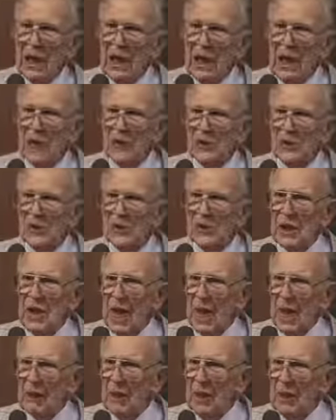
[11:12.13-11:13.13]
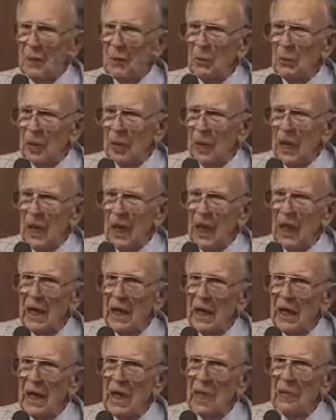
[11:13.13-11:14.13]
And to see how many were there.
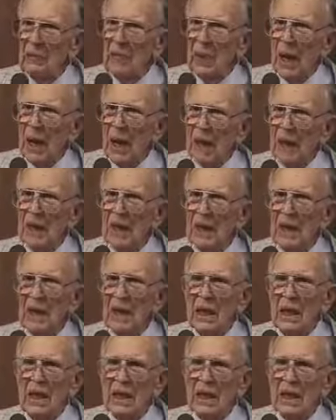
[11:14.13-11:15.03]
He came back and